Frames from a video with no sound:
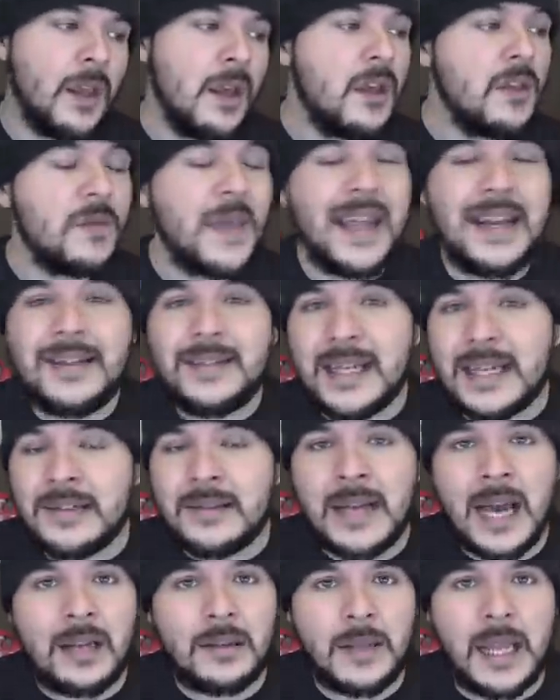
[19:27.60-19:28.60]
They did
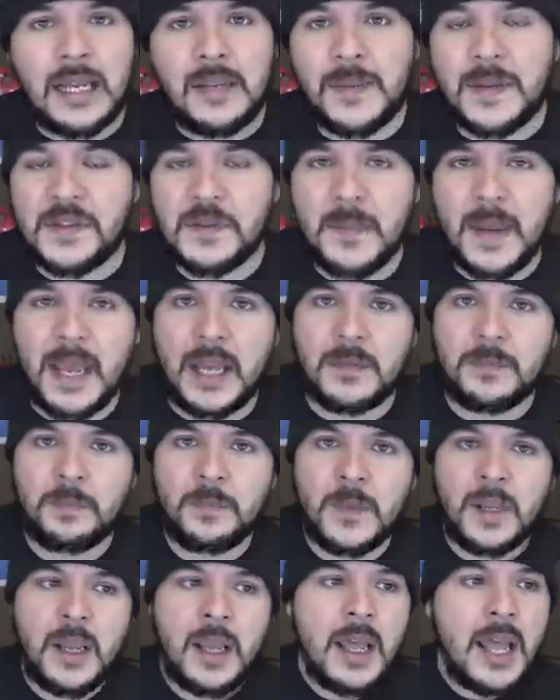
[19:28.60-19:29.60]
not like this man,
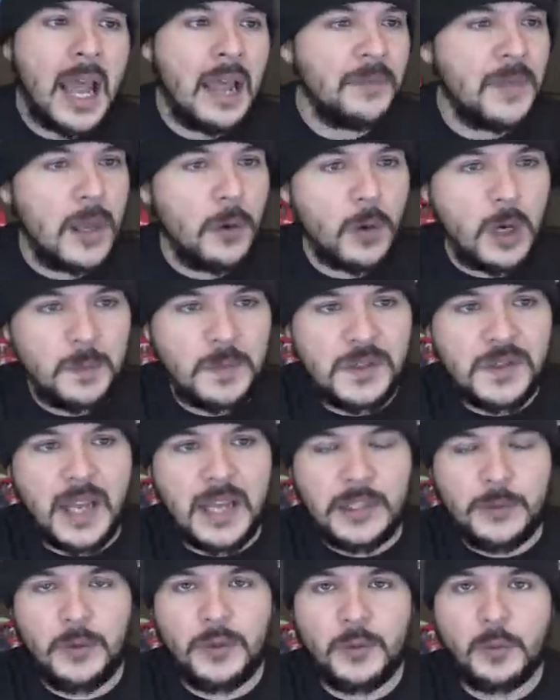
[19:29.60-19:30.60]
and they were
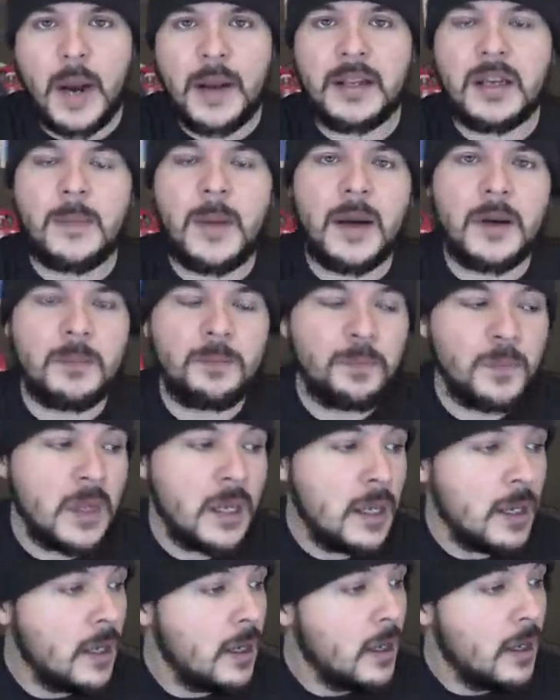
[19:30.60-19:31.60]
obsessed with writing about him.
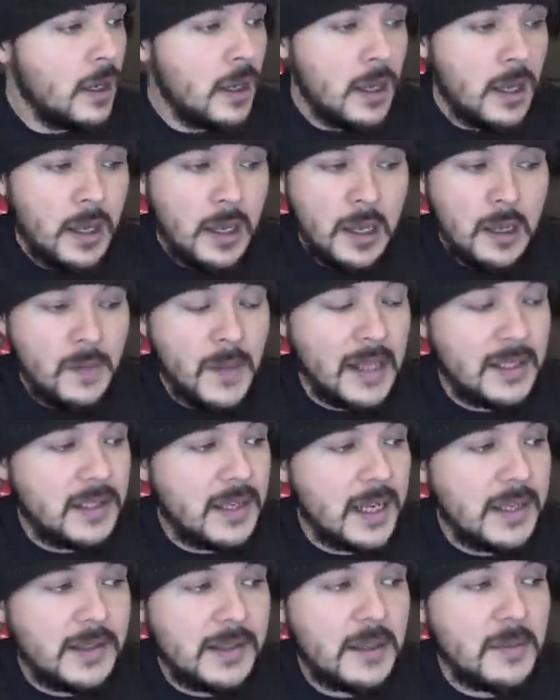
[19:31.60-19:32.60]
That
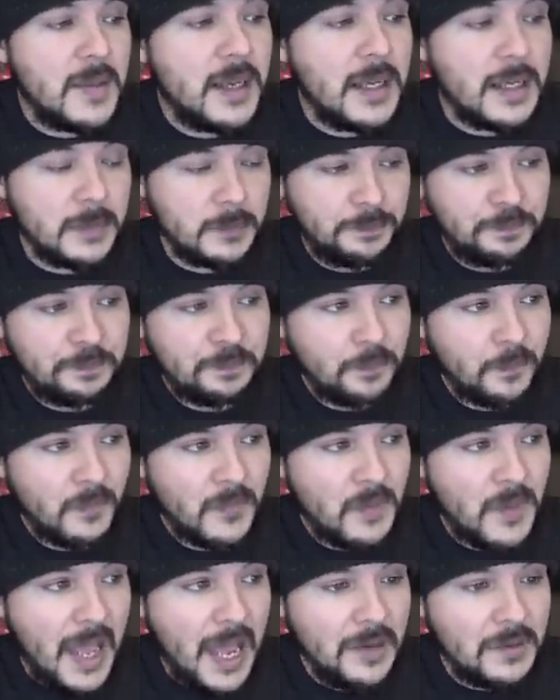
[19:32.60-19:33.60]
says to me
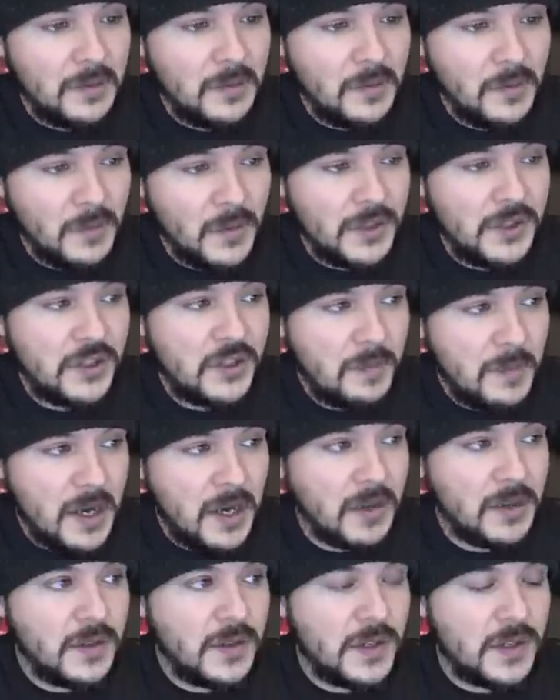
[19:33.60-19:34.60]
that the
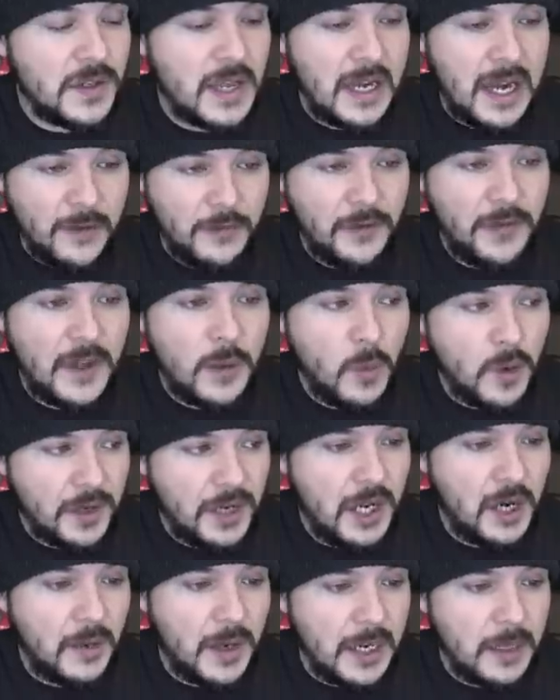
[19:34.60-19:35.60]
smears and everything we're
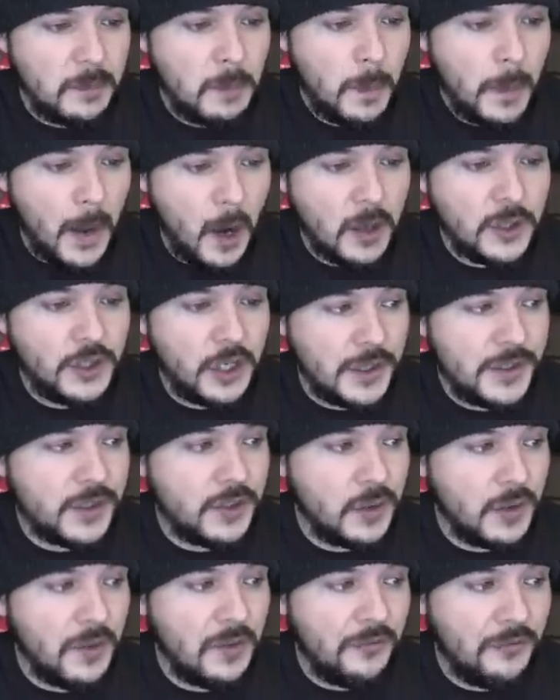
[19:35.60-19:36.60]
hearing are just
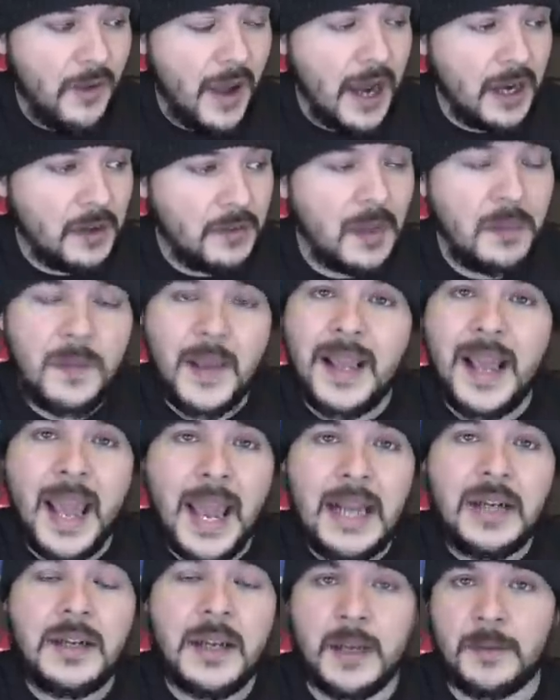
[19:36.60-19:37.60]
due to the fact that they
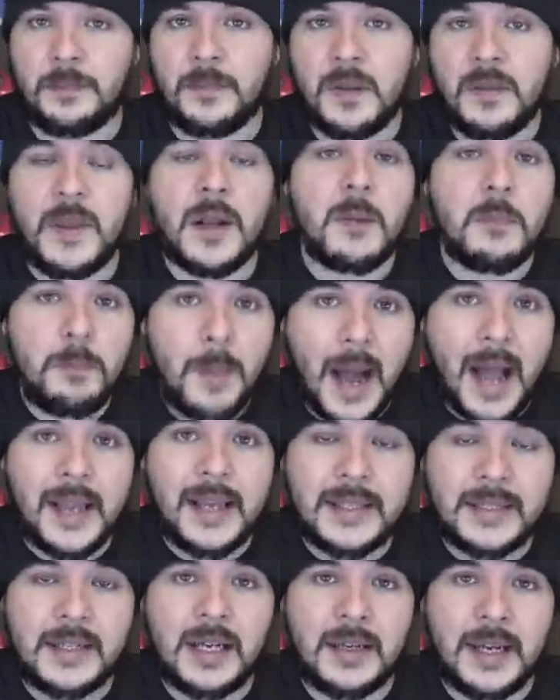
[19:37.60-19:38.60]
hate him. They're
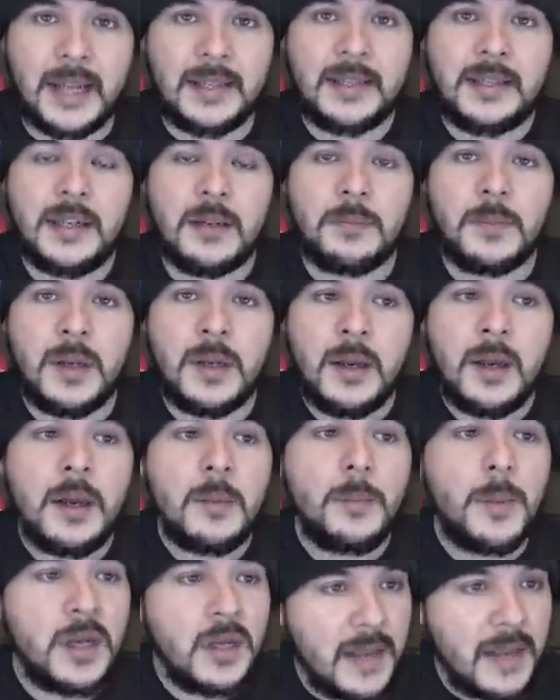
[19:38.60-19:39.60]
biased against him.
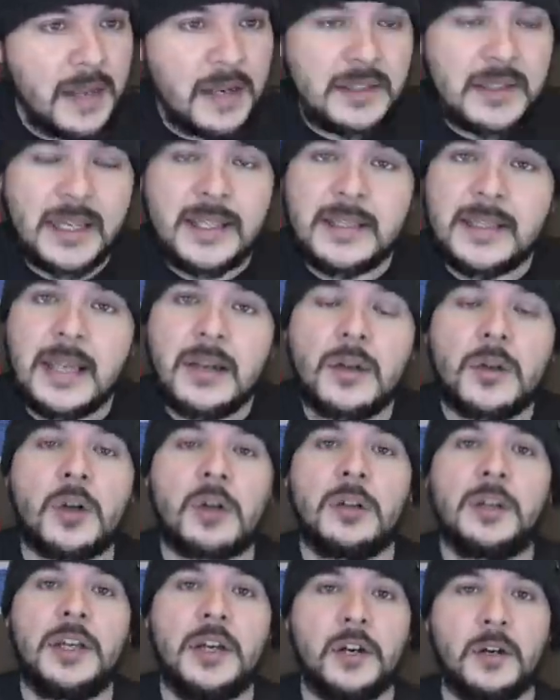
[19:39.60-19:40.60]
But in the end, as I stated
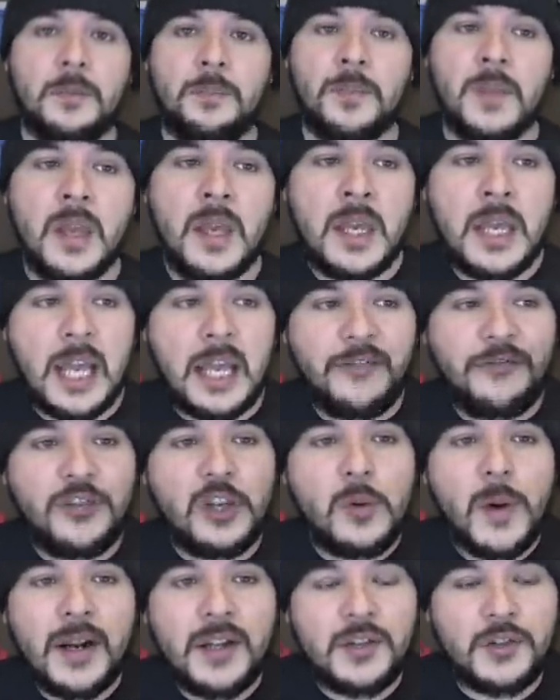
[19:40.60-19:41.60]
earlier, if you
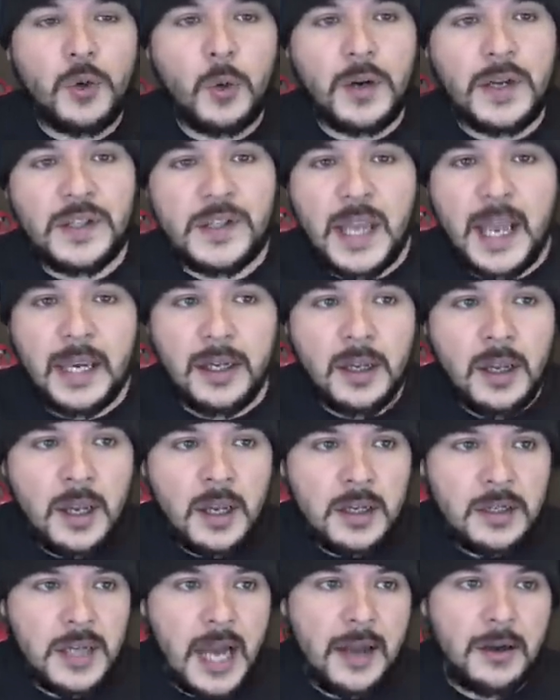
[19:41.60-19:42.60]
write a story saying
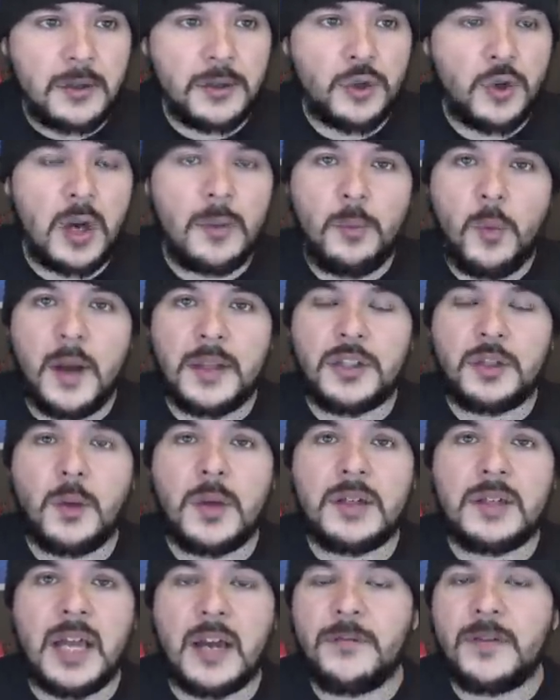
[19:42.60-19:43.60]
Donald Trump wants to
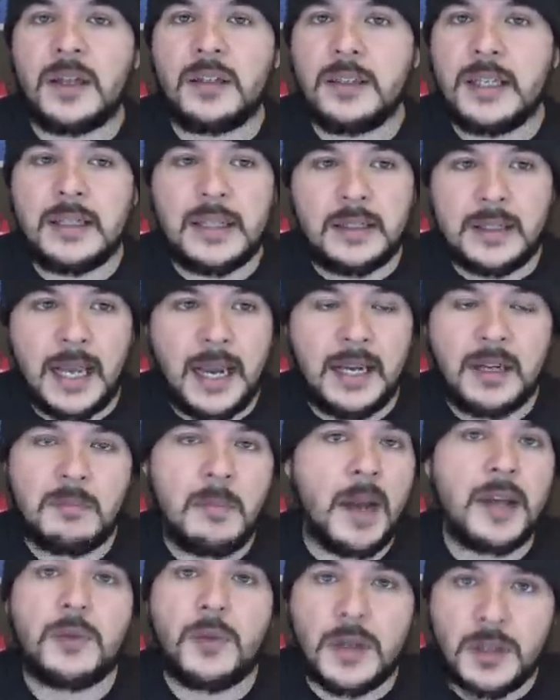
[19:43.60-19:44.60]
indefinitely detain
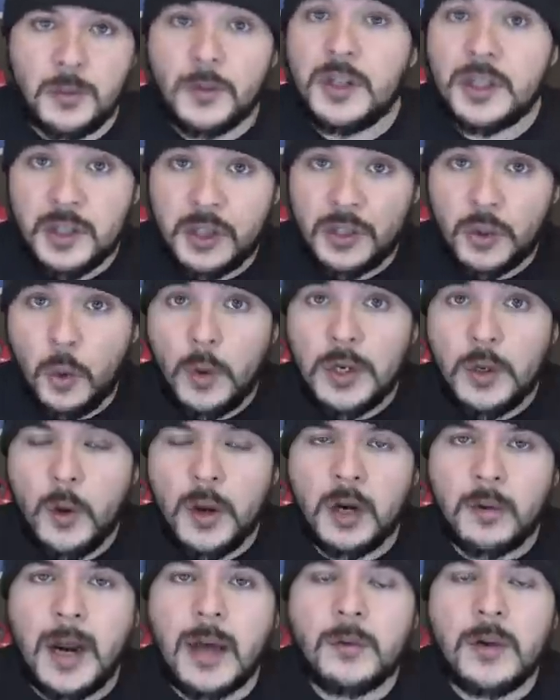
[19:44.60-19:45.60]
migrants, which is a story going
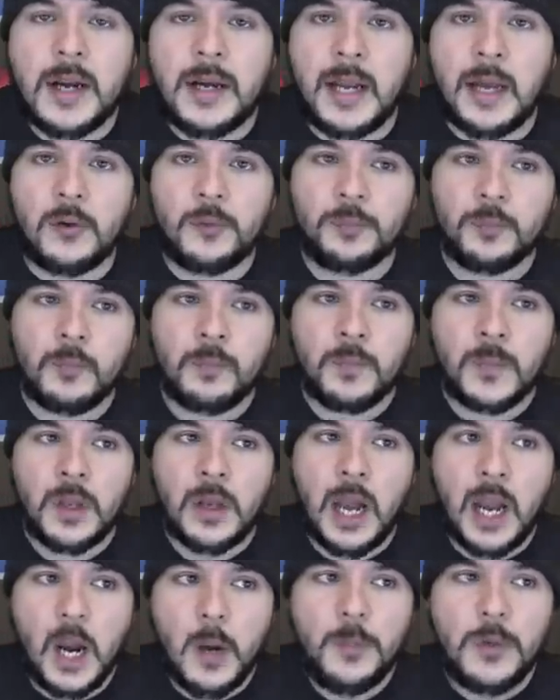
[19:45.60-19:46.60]
around right now,
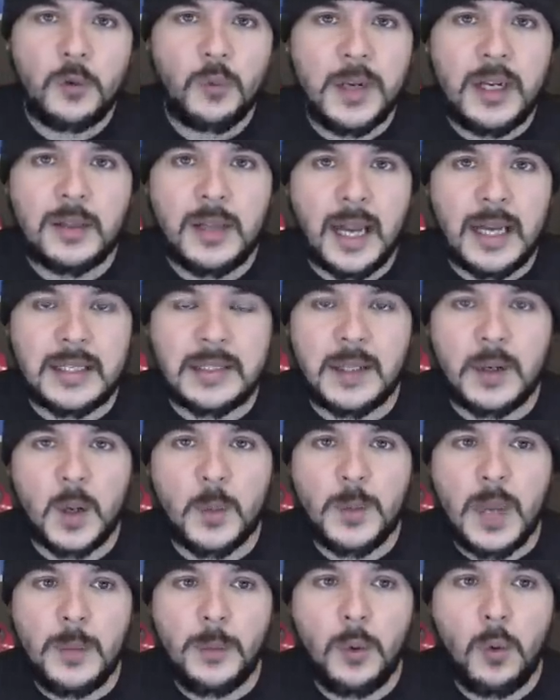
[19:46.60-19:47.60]
I hope you realize there are
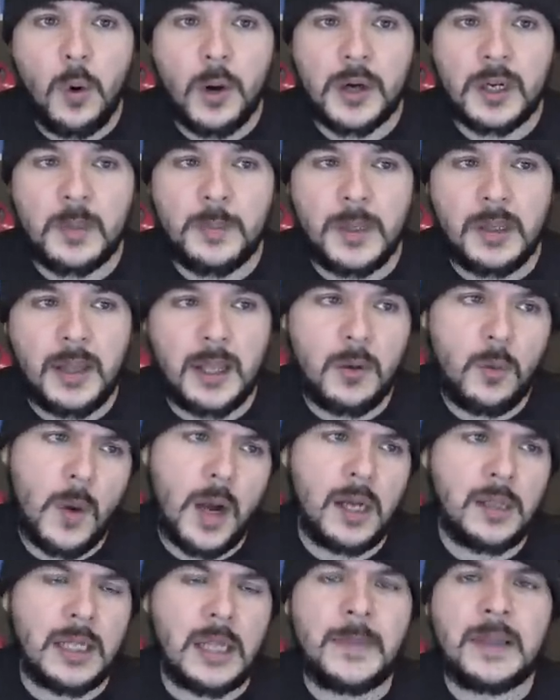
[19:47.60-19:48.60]
people who are going to be like,
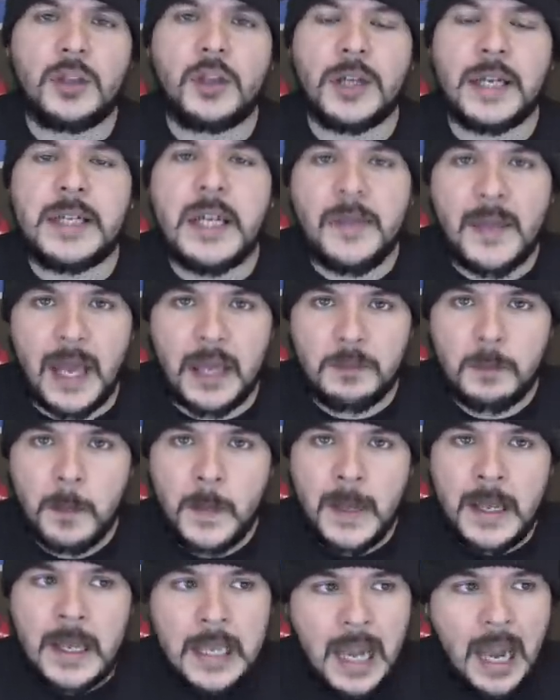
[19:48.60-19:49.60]
well, let me look into that.
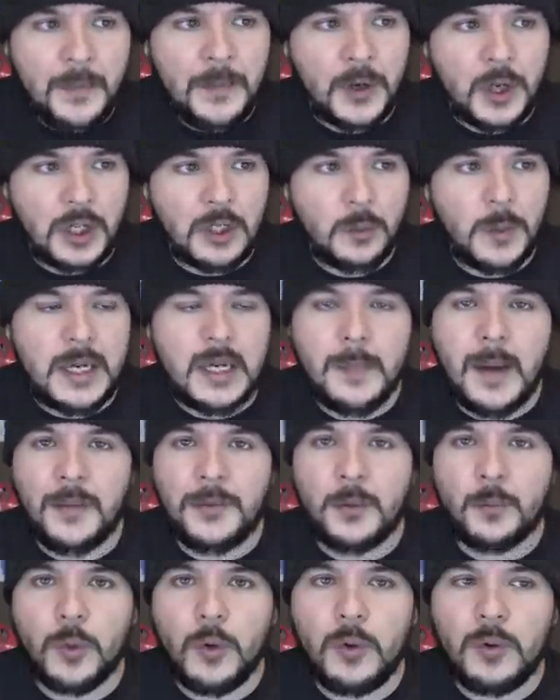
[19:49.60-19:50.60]
And they're going to read about the
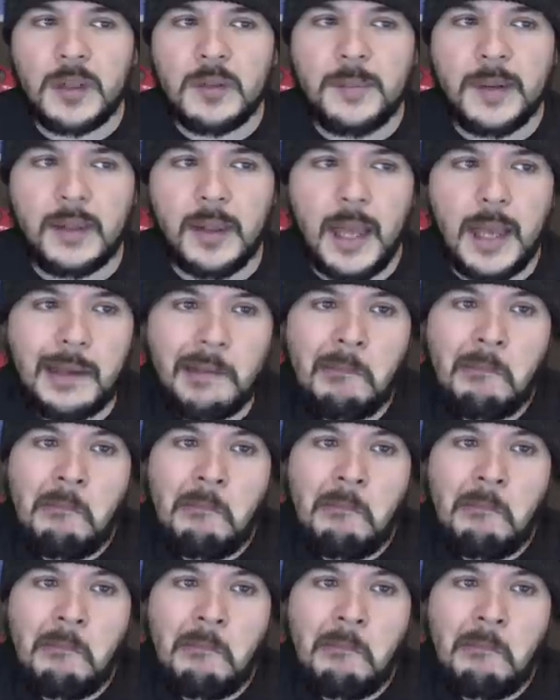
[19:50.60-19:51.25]
rule and be like,